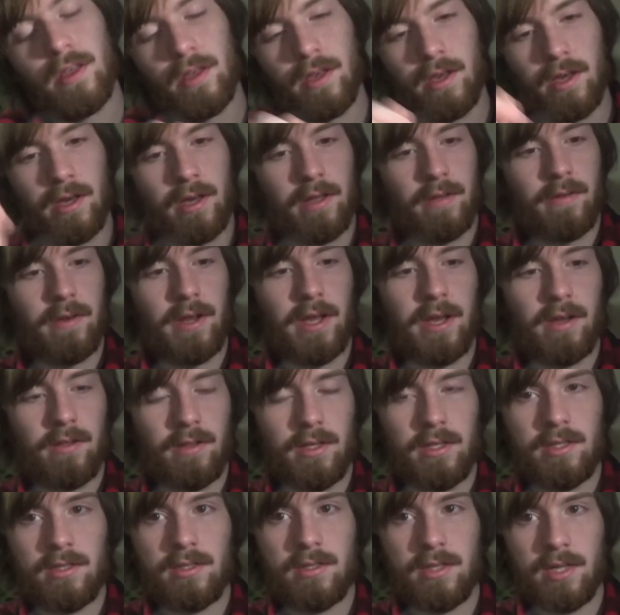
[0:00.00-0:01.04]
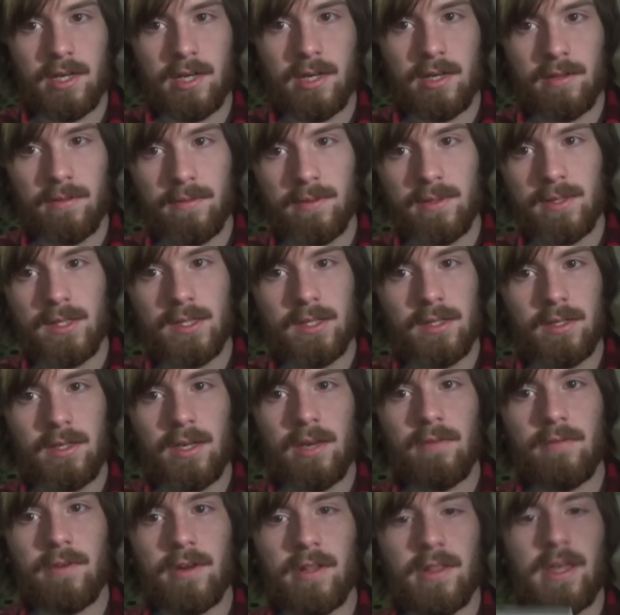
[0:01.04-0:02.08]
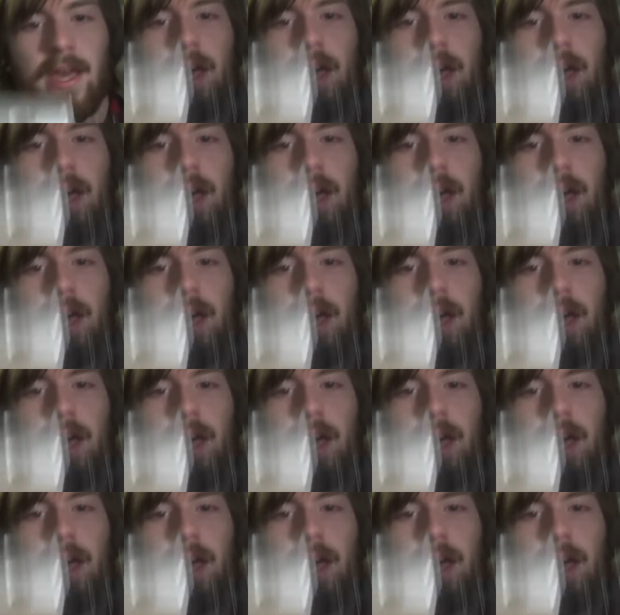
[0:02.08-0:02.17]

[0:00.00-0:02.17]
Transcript: Uh, now let's uh, get rid of